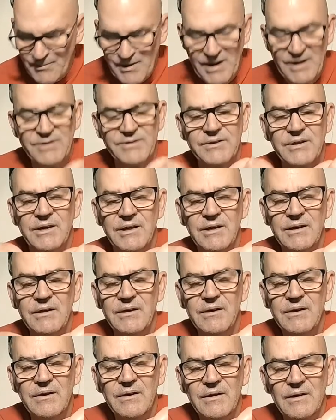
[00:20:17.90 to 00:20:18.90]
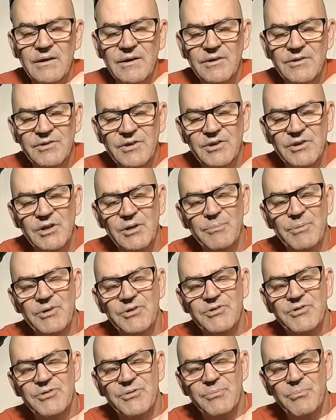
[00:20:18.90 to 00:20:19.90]
makes it's a little bit
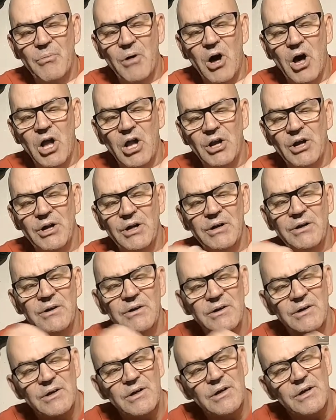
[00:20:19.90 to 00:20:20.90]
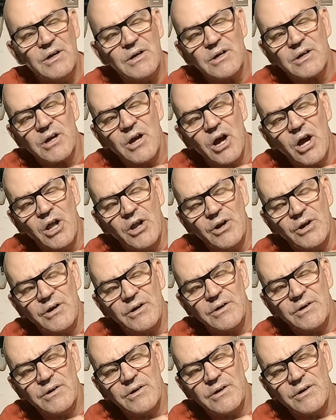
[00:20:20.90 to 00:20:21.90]
smaller collar
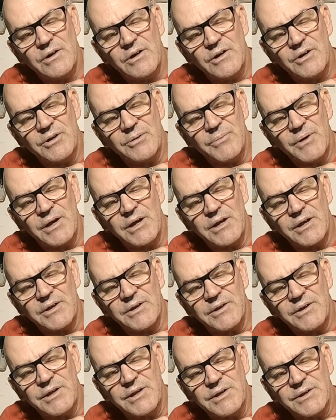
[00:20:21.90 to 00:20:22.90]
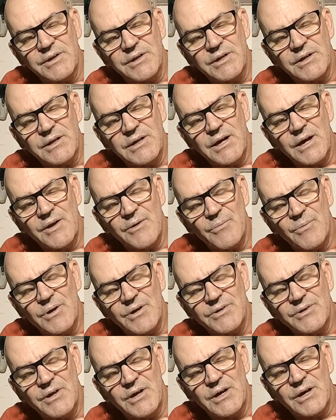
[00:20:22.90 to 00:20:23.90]
to make it the other
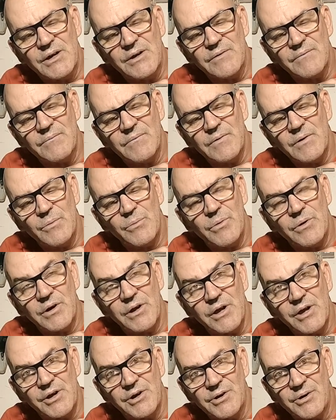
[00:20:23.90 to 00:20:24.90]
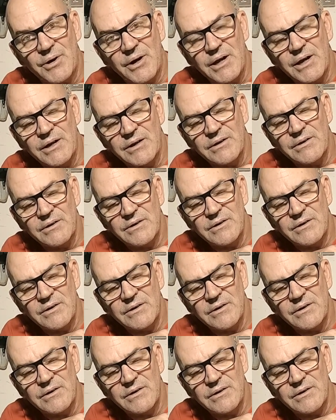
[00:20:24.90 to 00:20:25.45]
one's a 100 grain